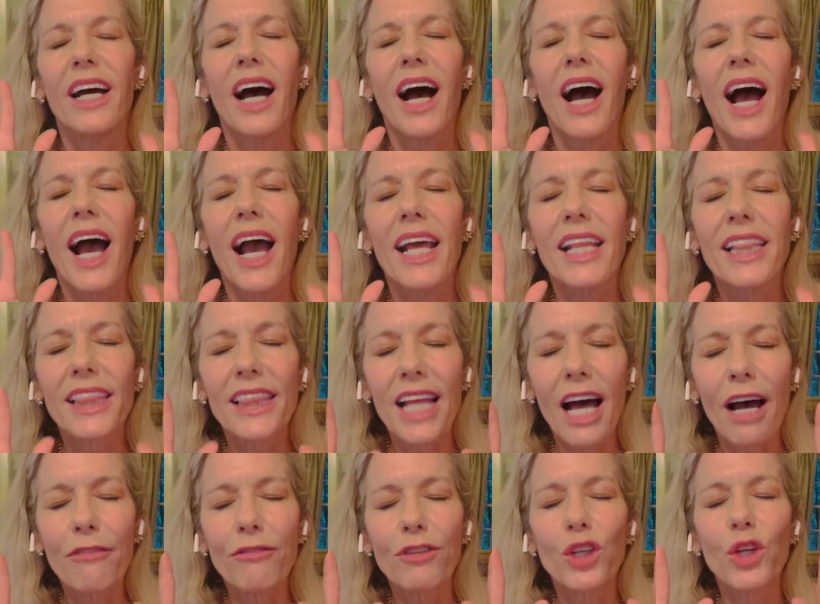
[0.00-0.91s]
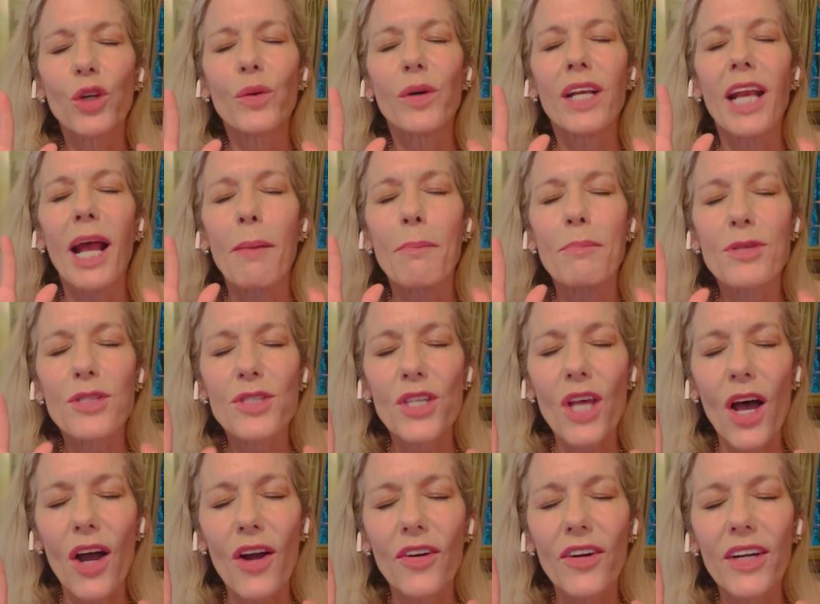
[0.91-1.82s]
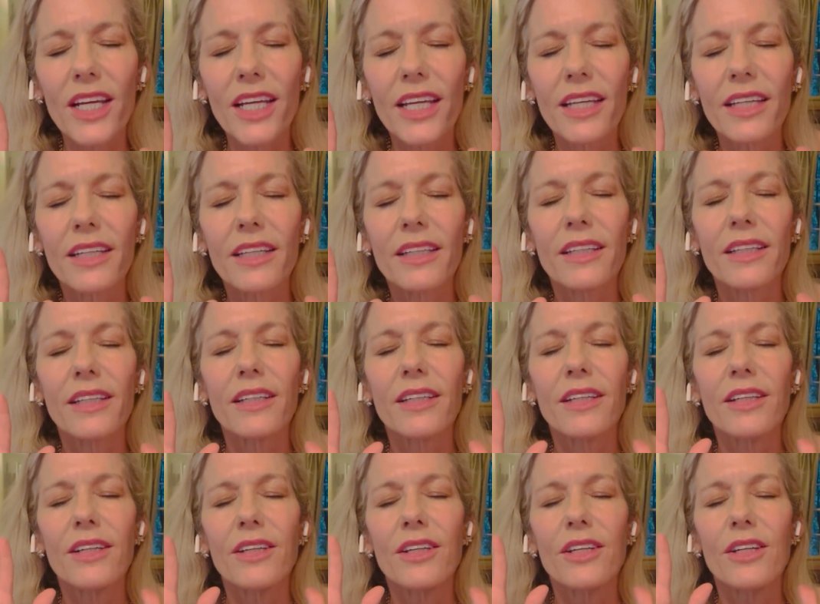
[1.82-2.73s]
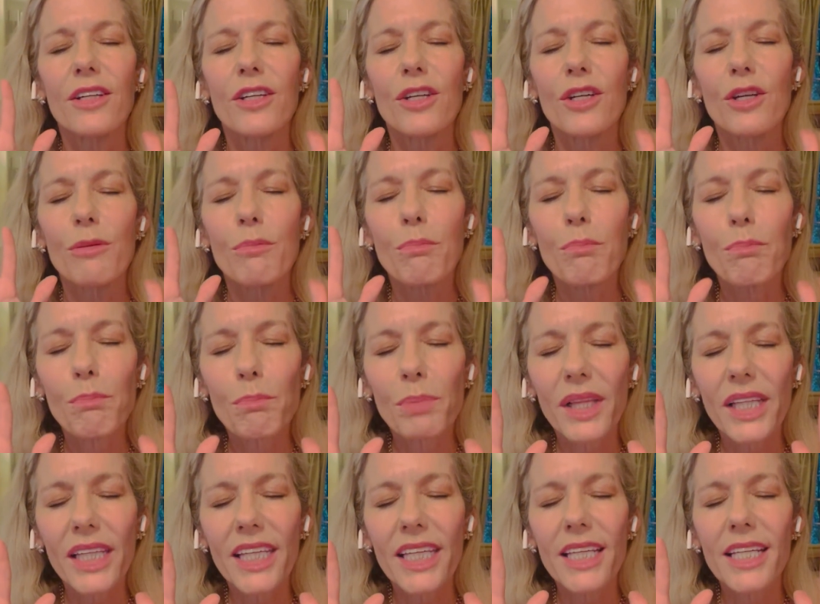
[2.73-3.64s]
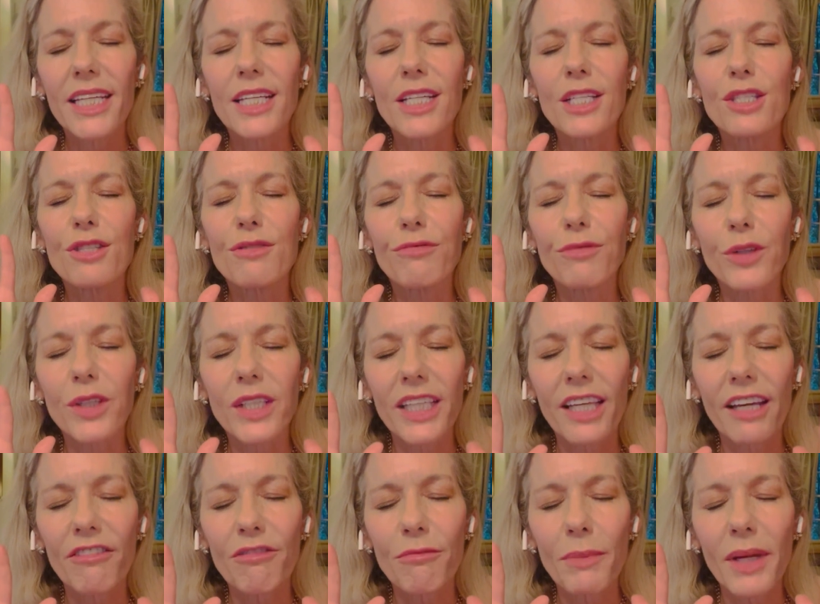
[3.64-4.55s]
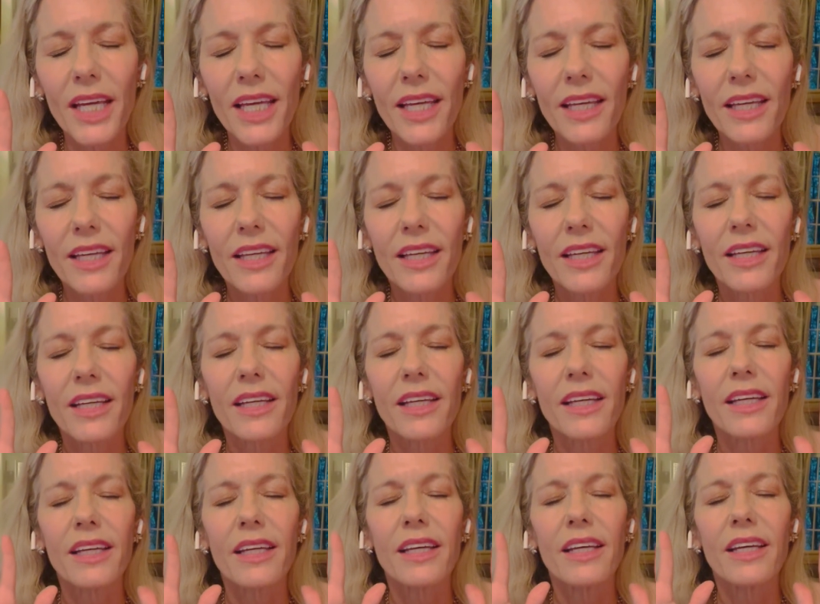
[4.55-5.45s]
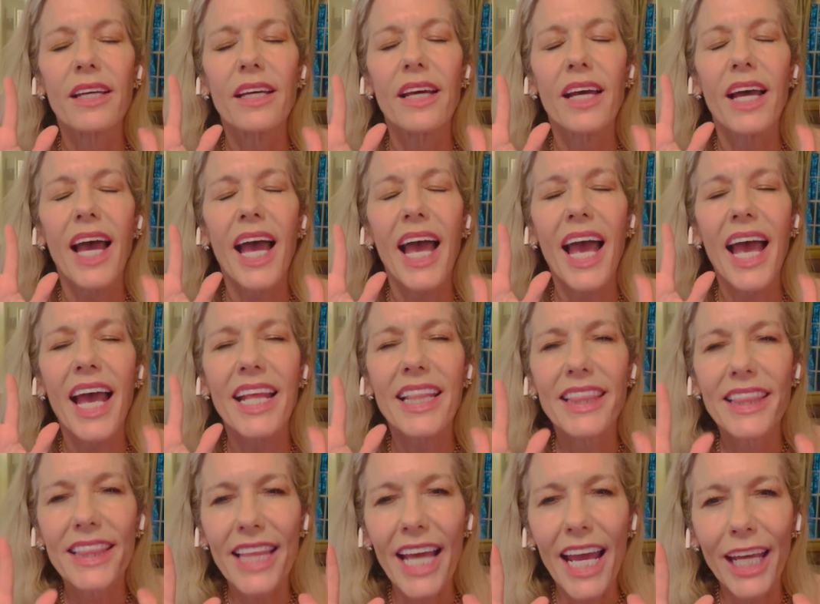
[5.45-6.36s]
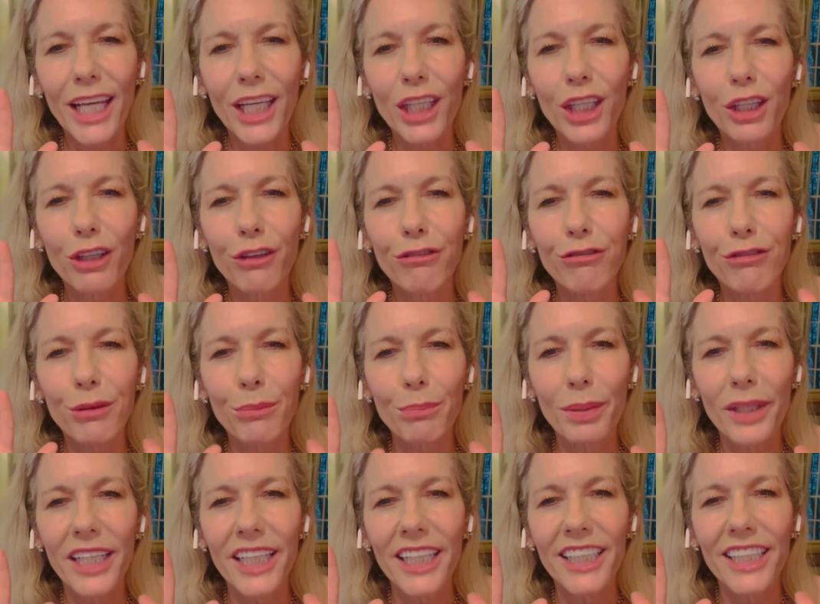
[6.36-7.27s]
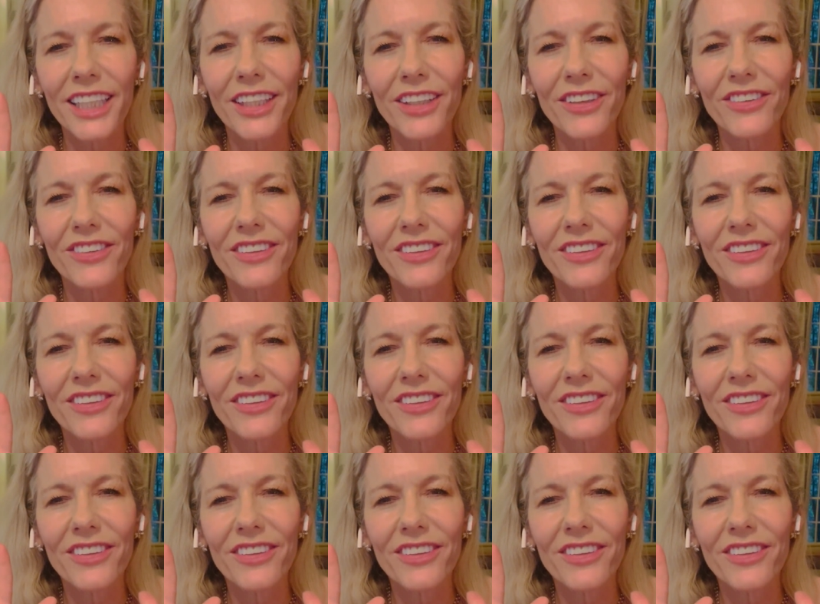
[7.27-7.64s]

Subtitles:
I love you and I'm sorry. Please forgive me. And thank you for being you.